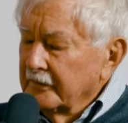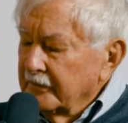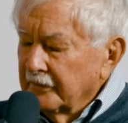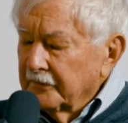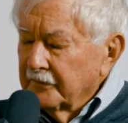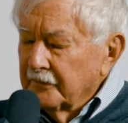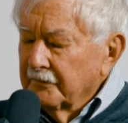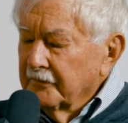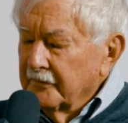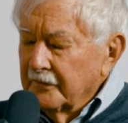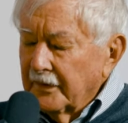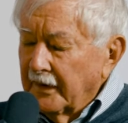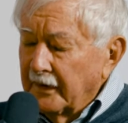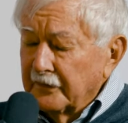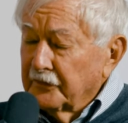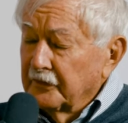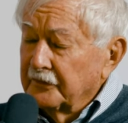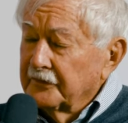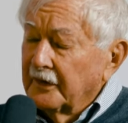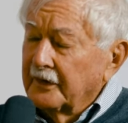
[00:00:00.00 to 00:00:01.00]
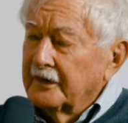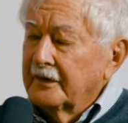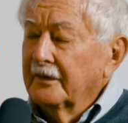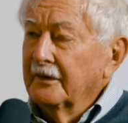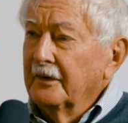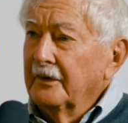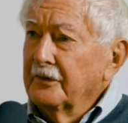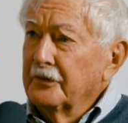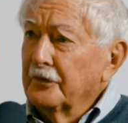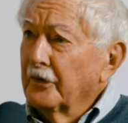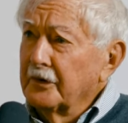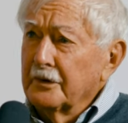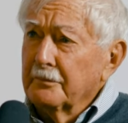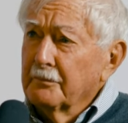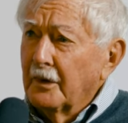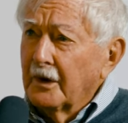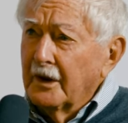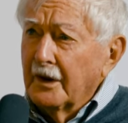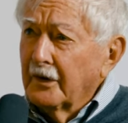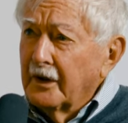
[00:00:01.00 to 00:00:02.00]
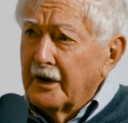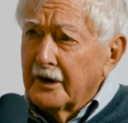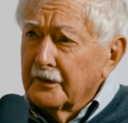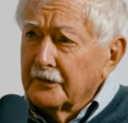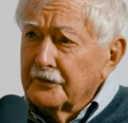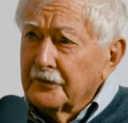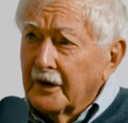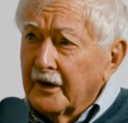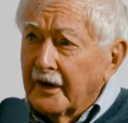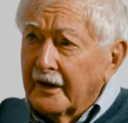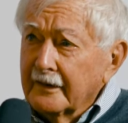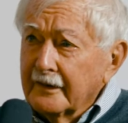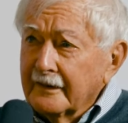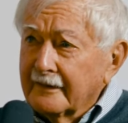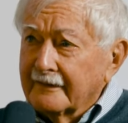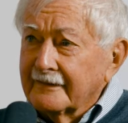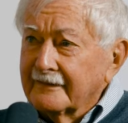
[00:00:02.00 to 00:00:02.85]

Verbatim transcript: So, as I say, not in my line of sight.